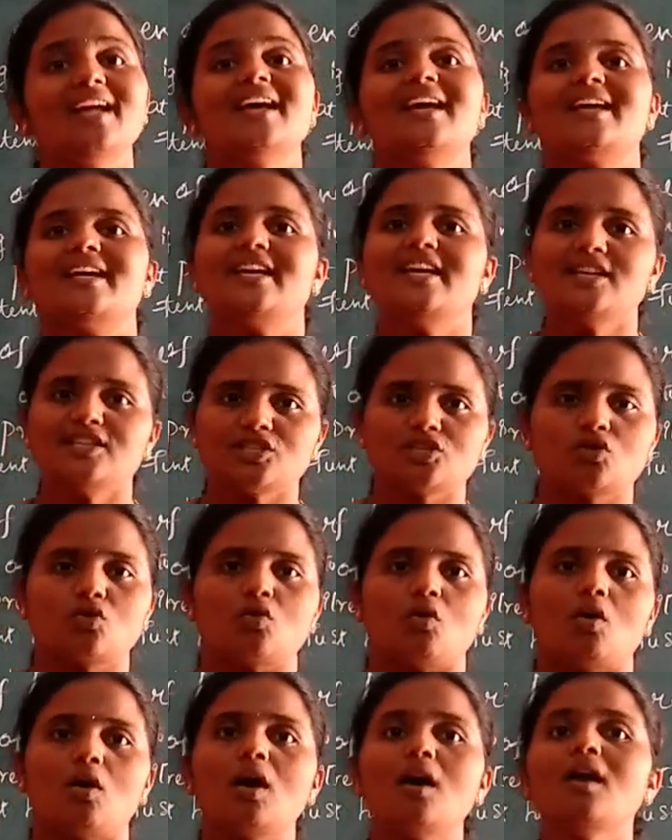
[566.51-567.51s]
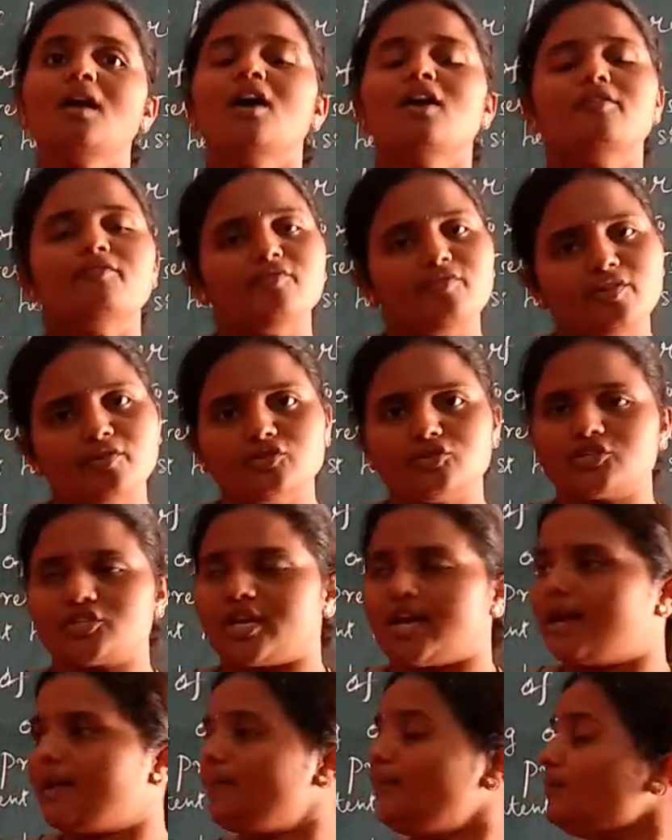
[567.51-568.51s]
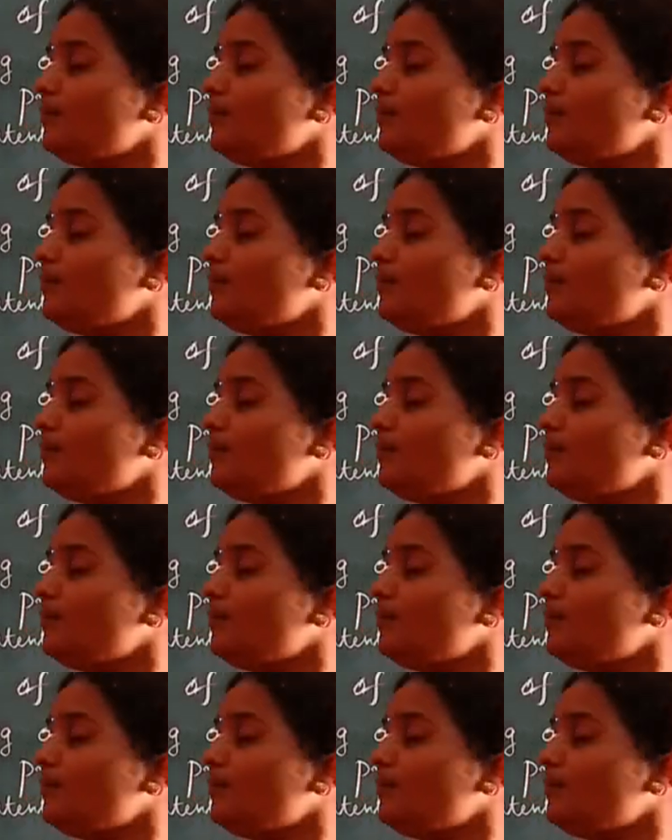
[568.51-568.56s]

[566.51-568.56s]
is called fusion.